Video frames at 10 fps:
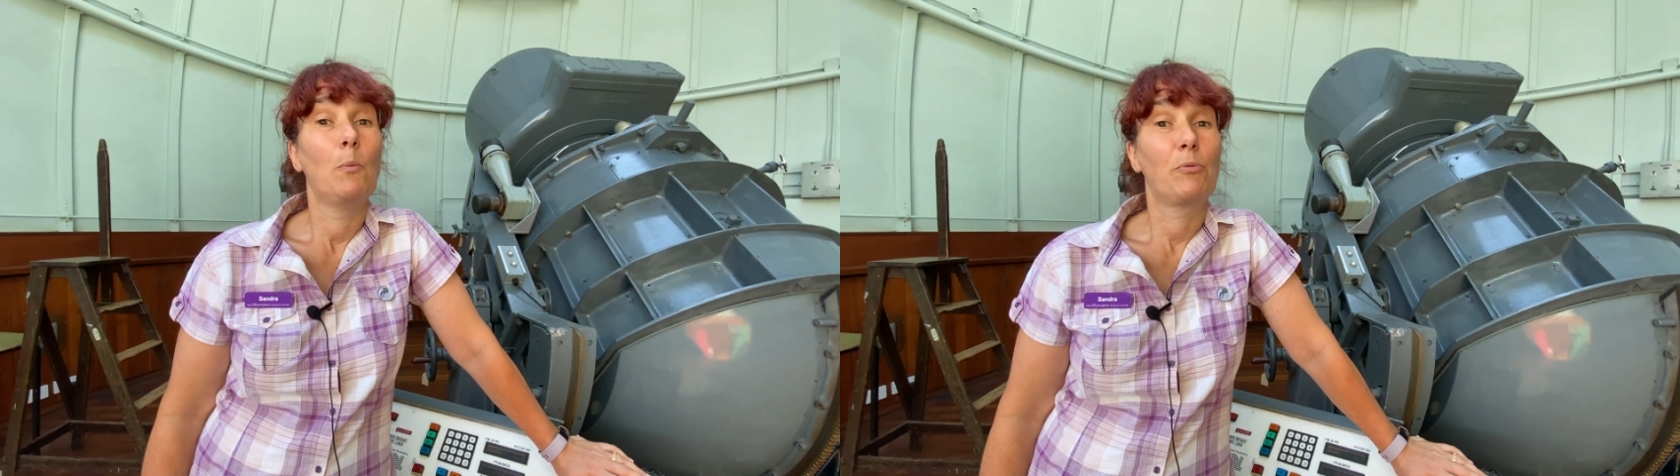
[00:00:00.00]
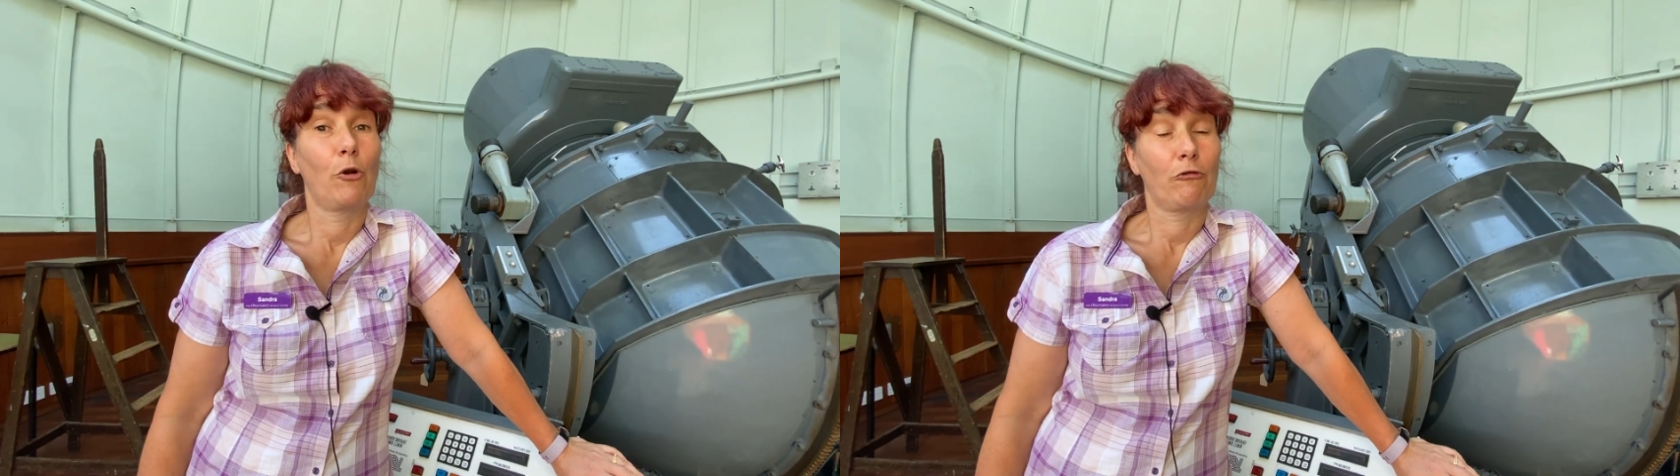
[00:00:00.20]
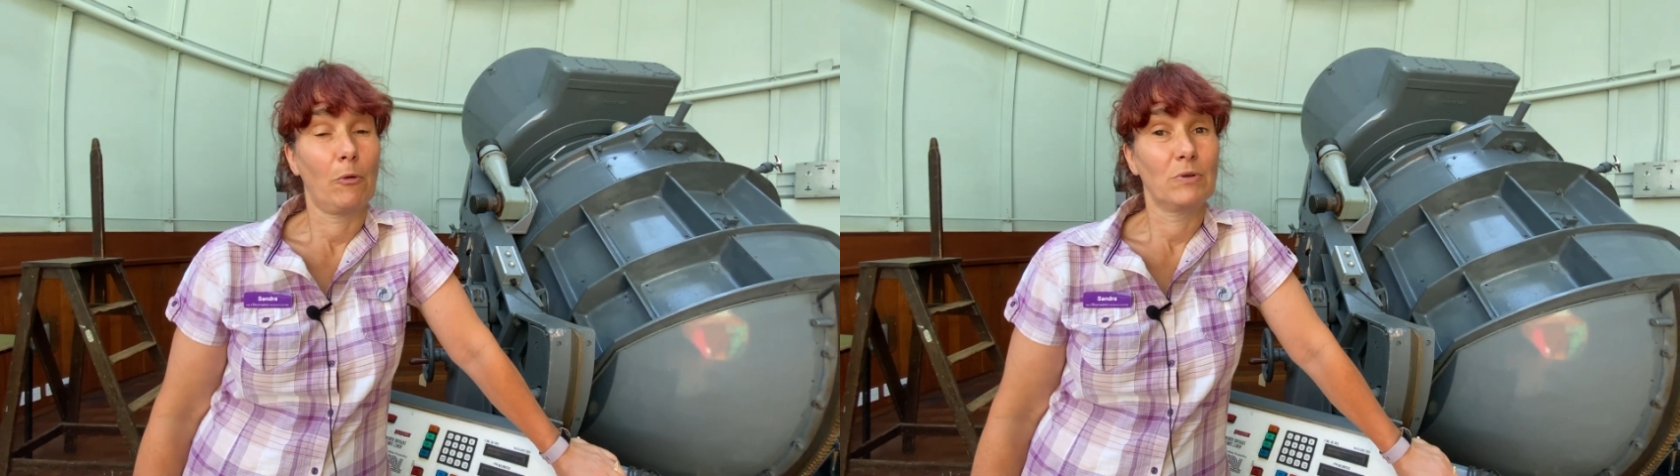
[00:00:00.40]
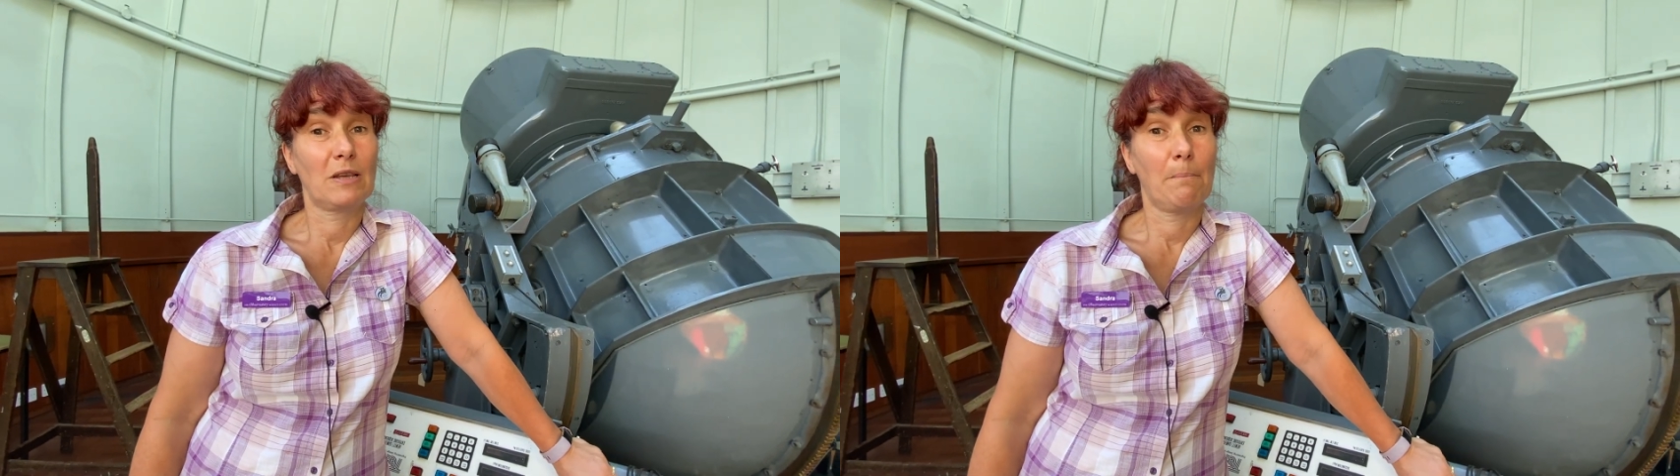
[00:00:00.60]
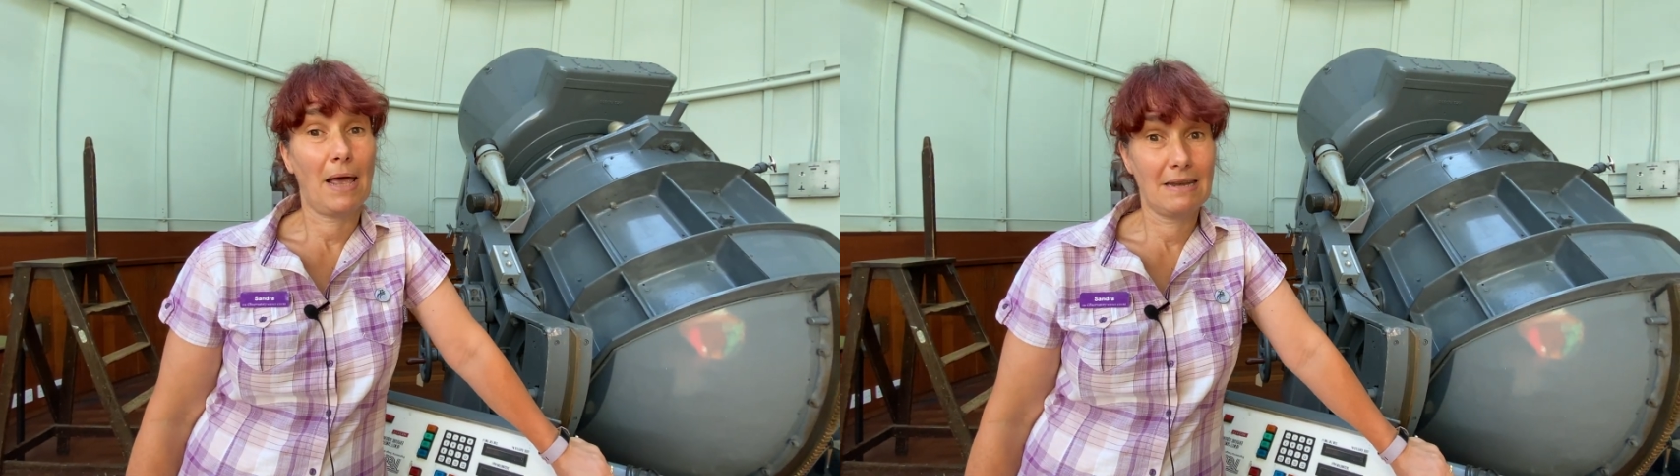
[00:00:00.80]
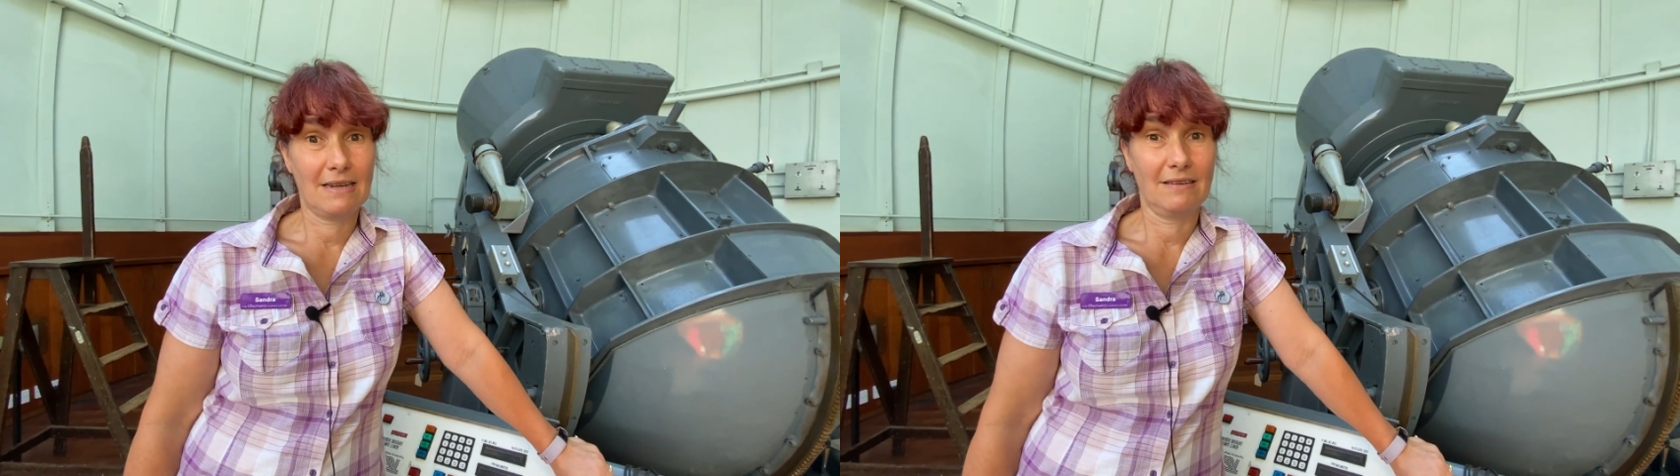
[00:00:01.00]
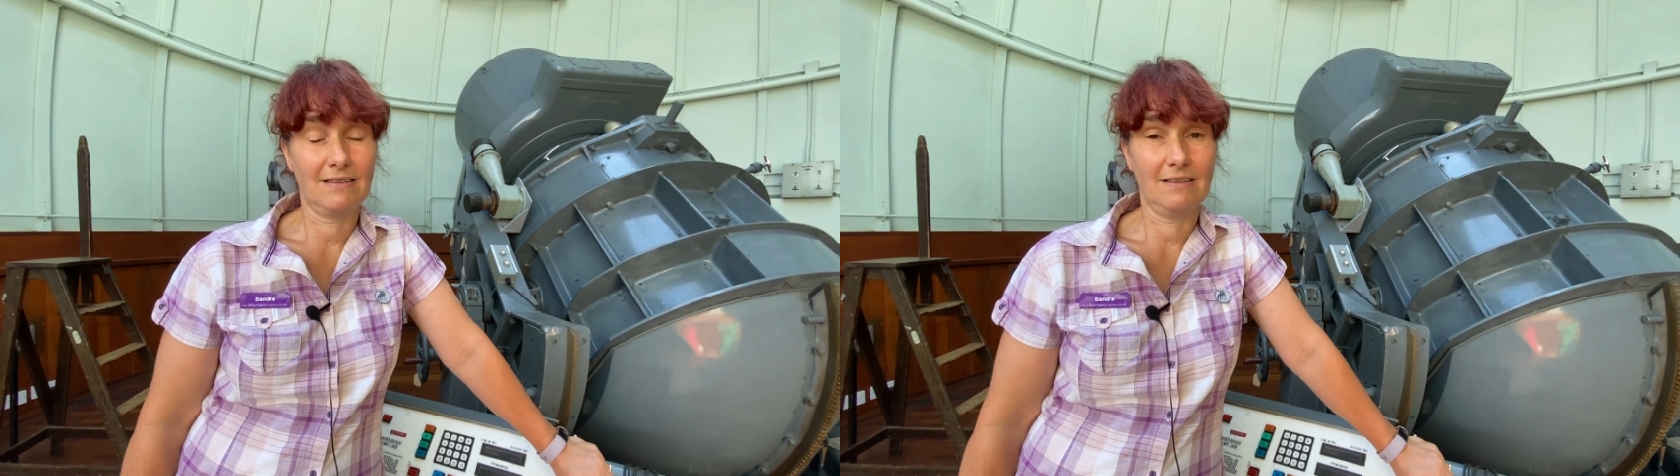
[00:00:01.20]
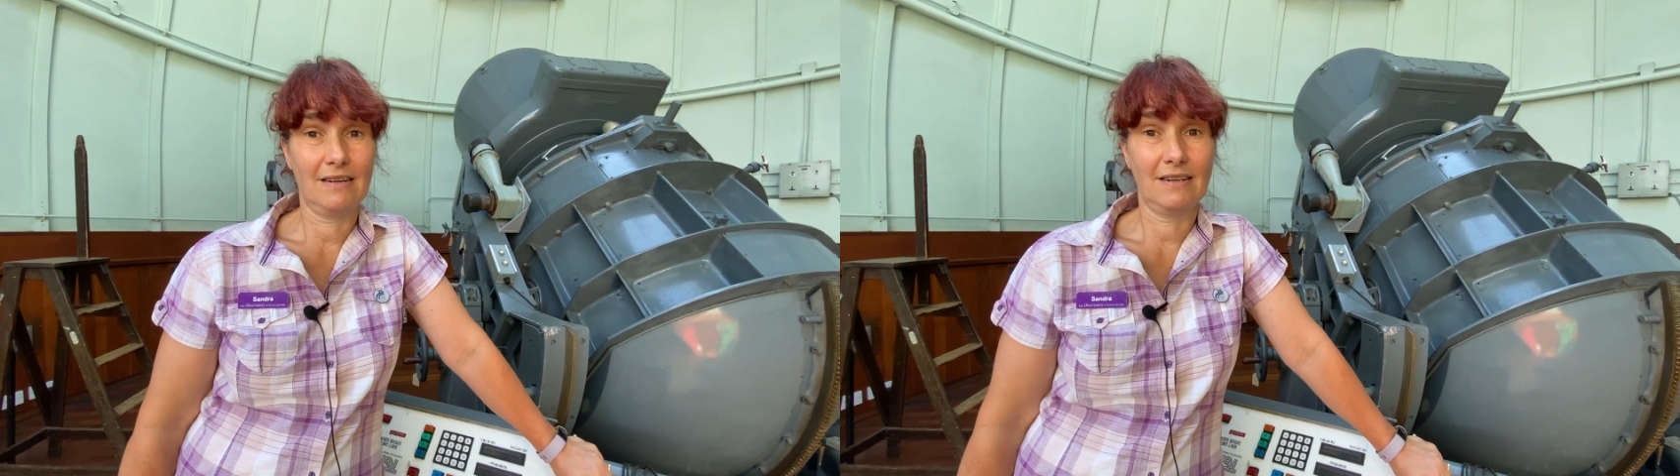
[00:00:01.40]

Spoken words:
program was abandoned in the